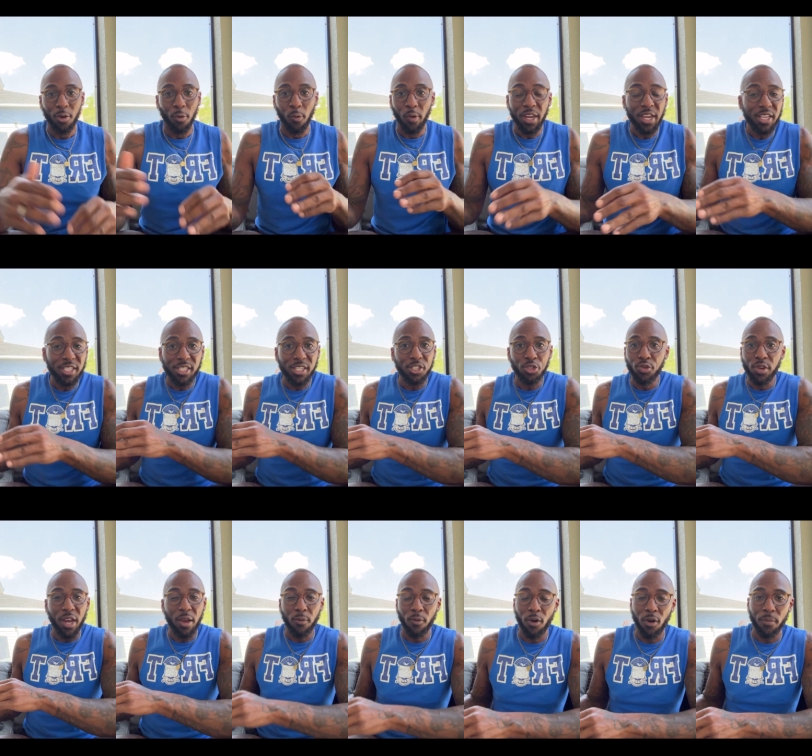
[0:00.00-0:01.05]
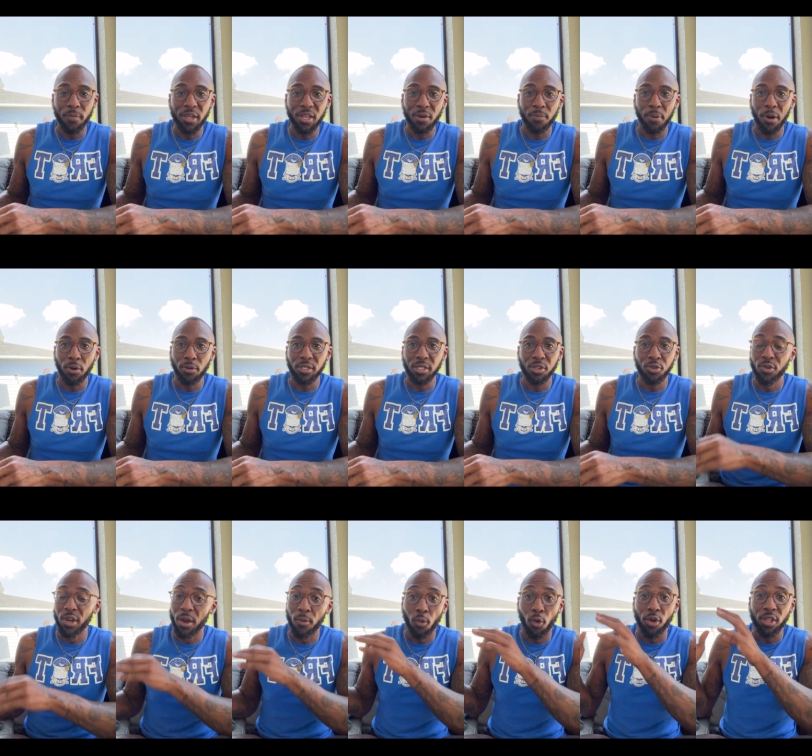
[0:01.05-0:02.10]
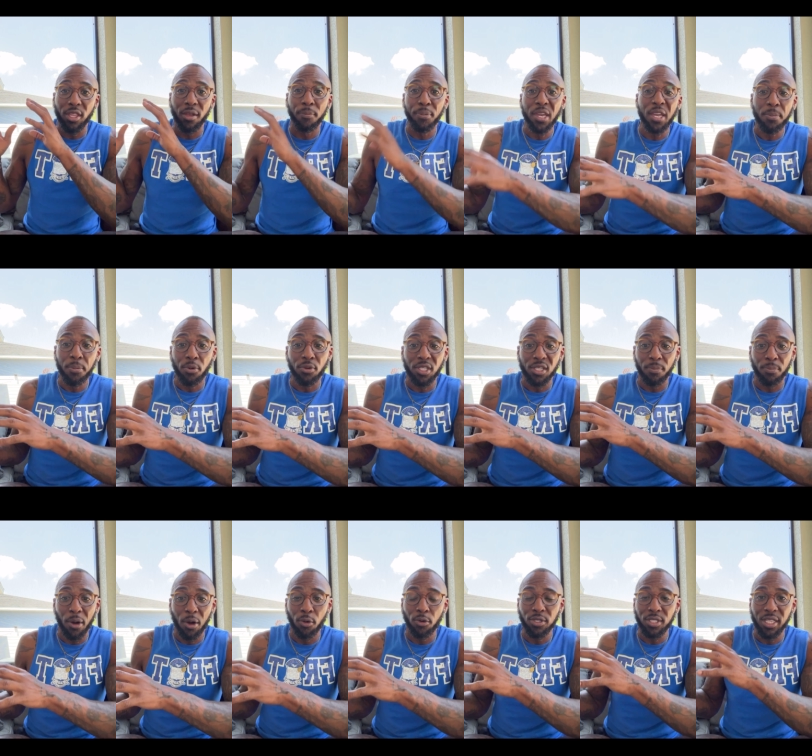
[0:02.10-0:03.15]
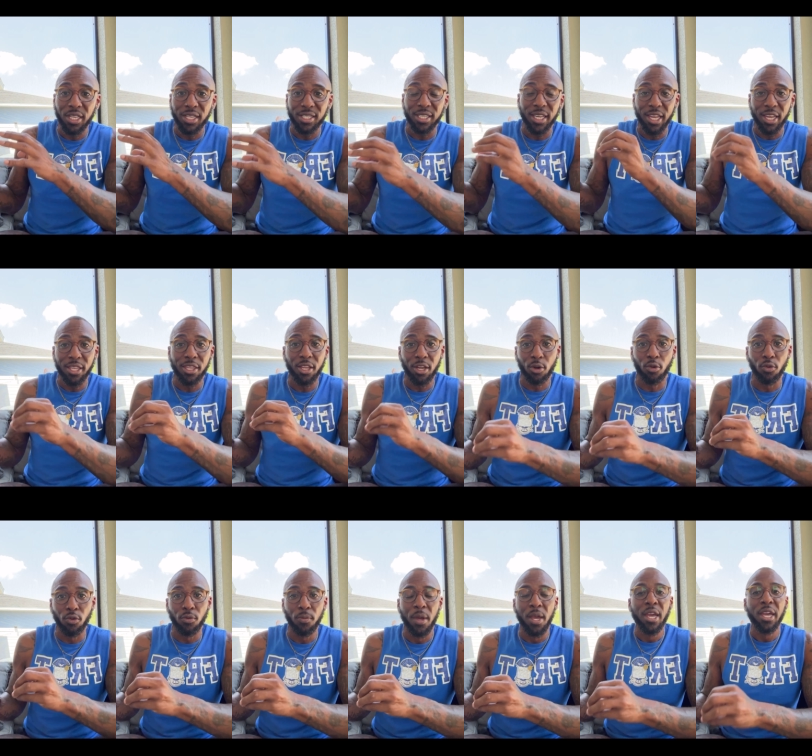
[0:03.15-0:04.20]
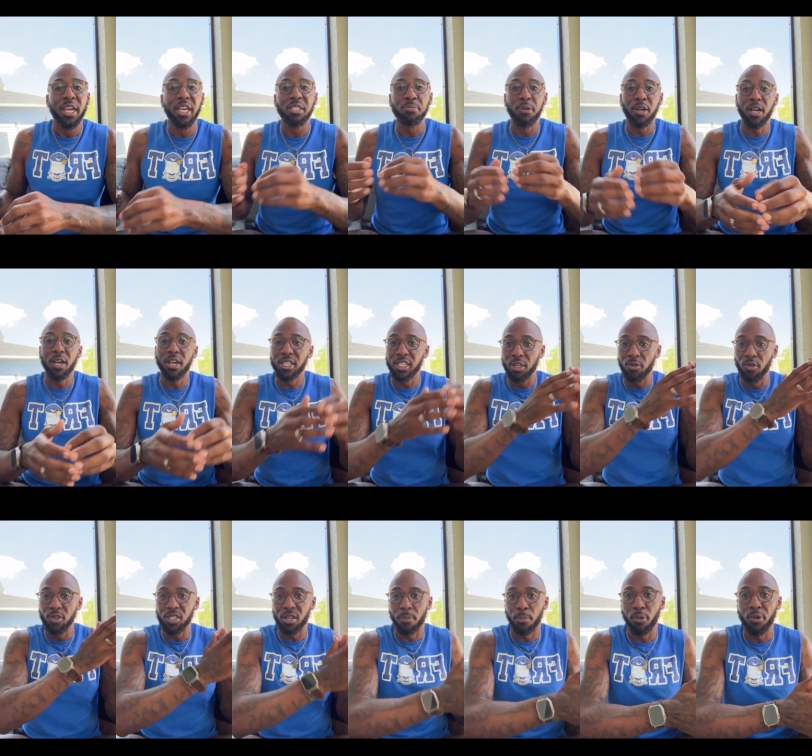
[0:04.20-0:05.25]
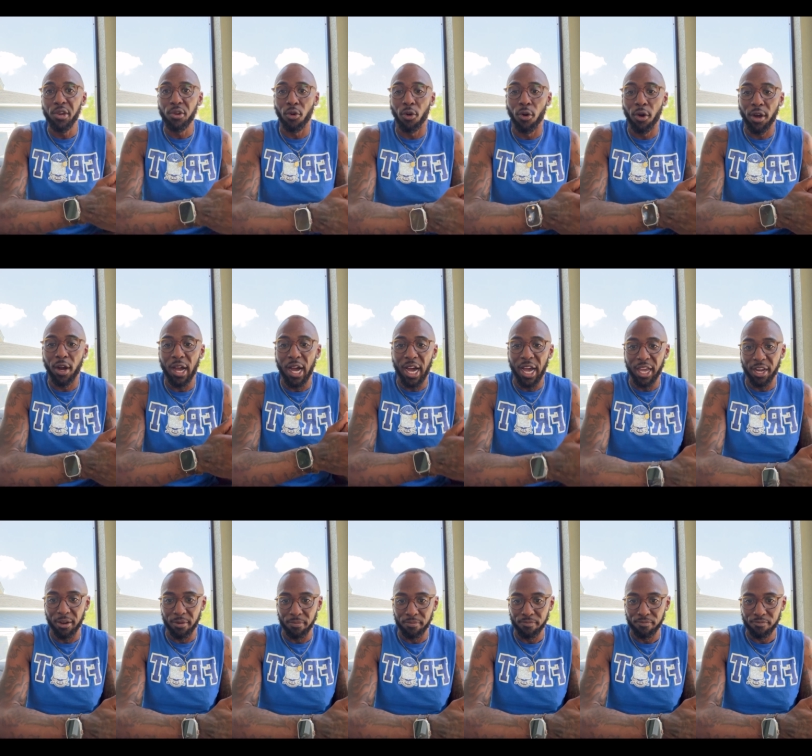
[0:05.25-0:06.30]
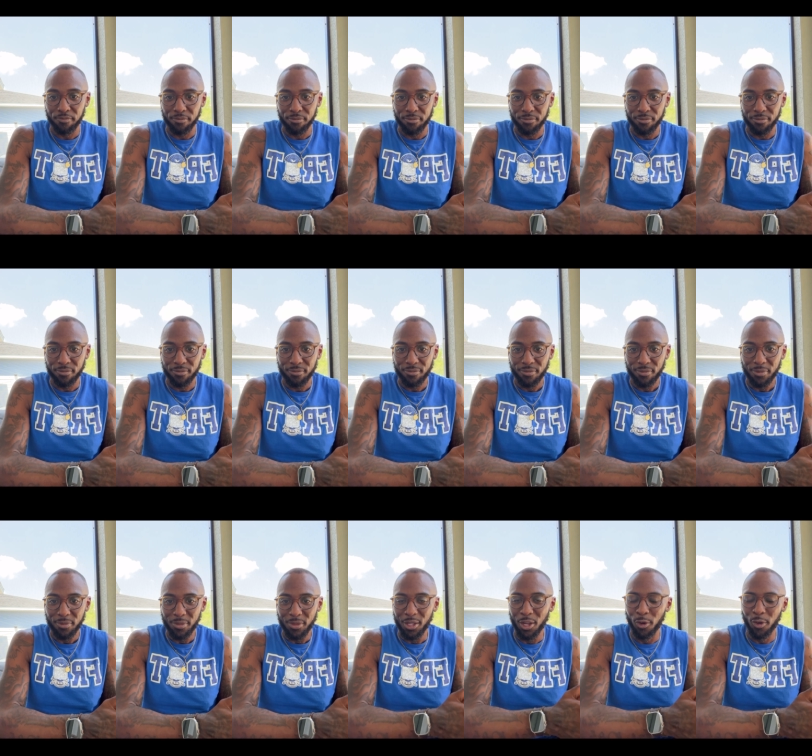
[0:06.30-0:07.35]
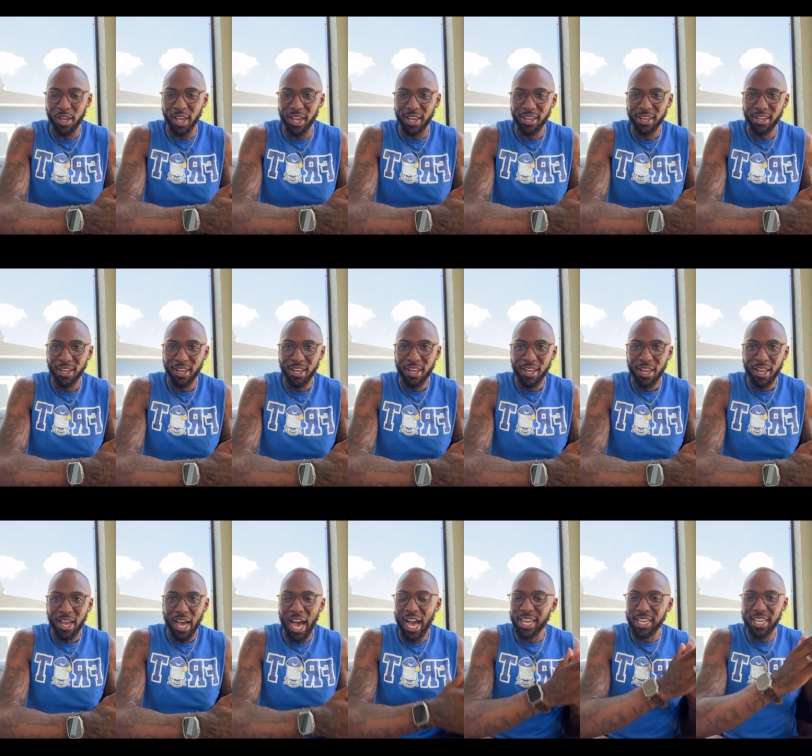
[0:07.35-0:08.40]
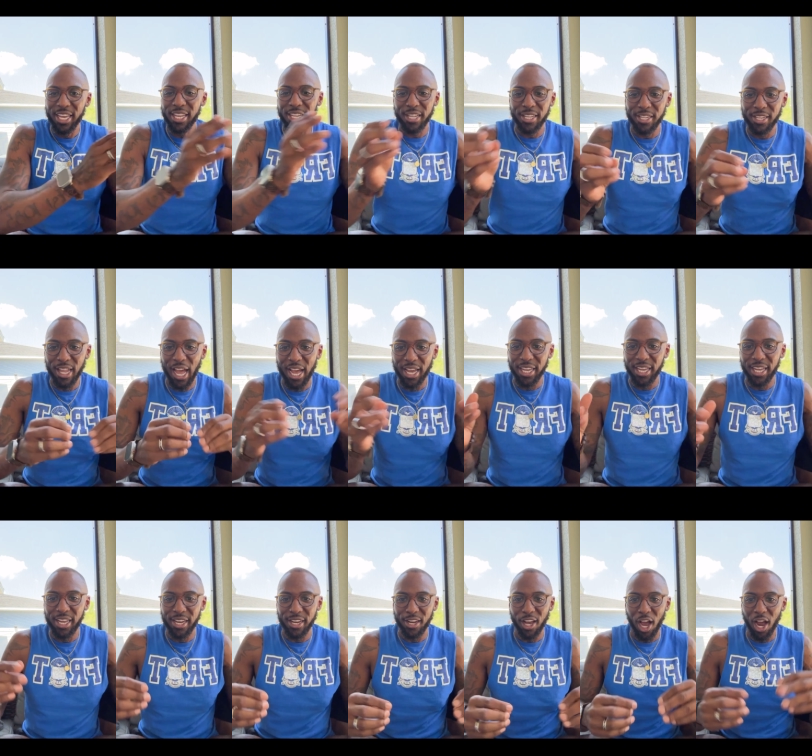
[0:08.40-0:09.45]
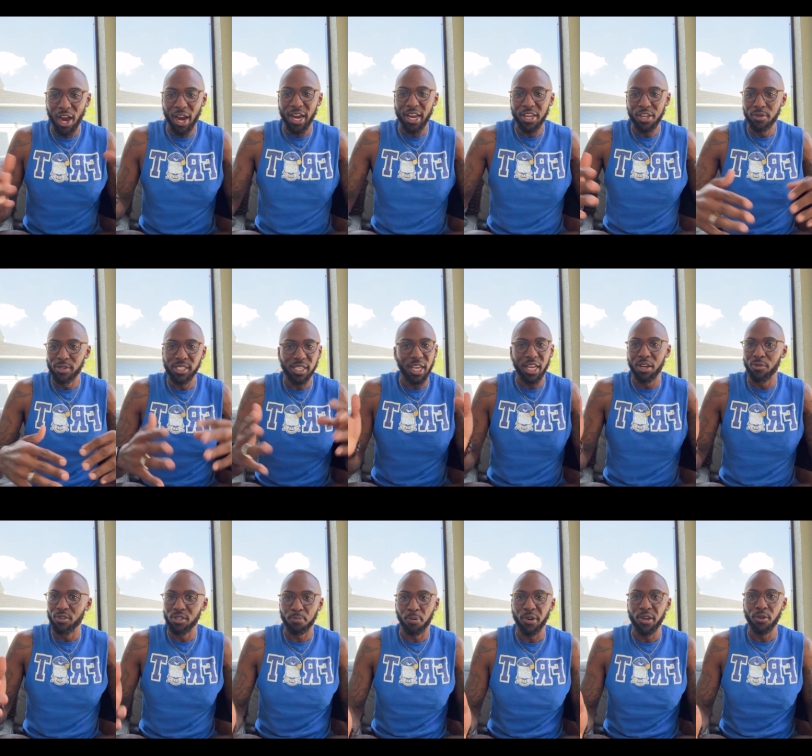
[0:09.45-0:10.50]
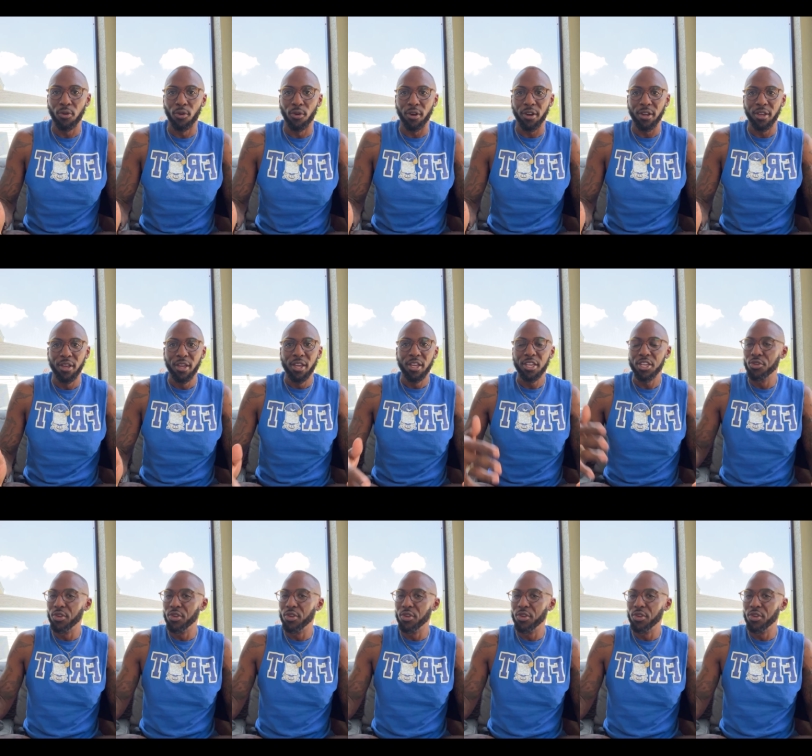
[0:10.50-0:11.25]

The reason you didn't want me to post, you didn't want the people to post this in the group is because it was a pre-order item. Okay, I get, I get it. All right, you said it was pre-ordered.